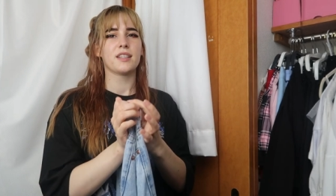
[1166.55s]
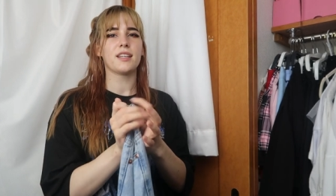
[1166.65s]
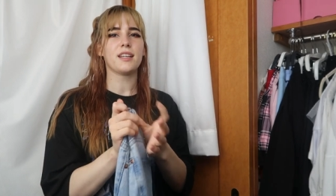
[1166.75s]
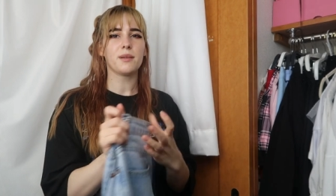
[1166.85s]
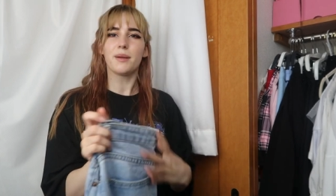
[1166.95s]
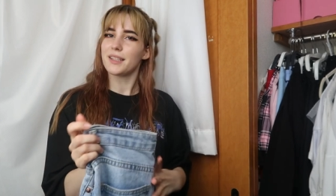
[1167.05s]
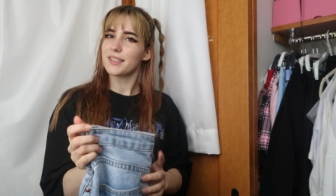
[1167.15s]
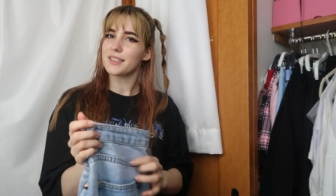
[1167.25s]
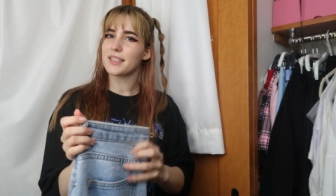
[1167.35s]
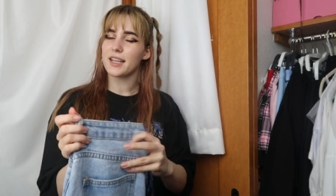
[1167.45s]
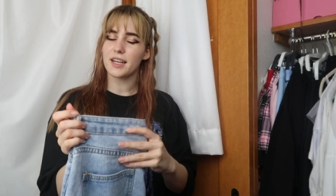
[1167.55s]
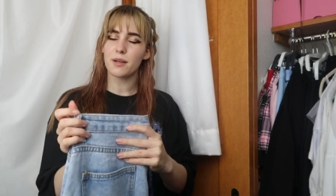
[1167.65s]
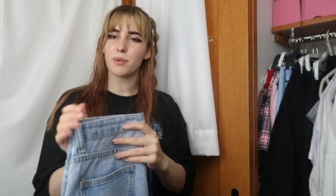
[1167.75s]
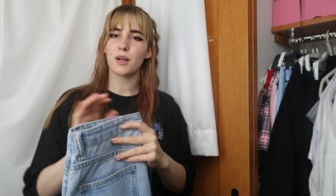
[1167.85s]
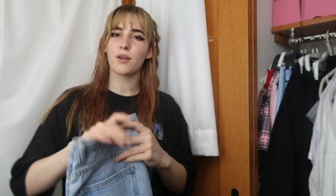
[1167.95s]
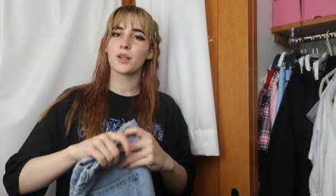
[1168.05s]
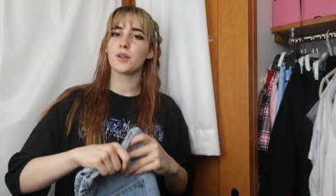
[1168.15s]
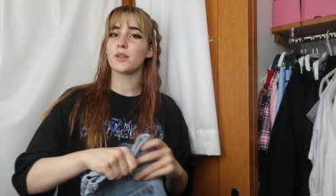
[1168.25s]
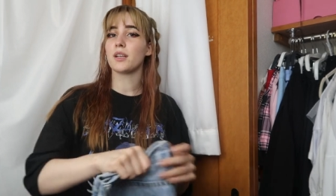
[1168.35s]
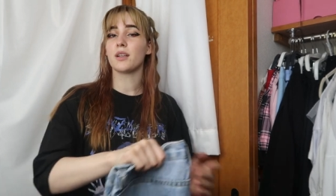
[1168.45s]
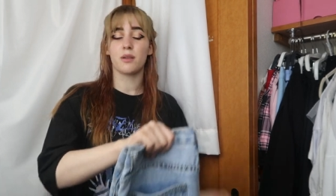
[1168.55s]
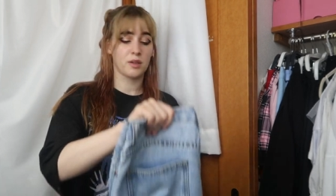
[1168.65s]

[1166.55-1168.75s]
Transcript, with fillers: centimeters there, but all in all they're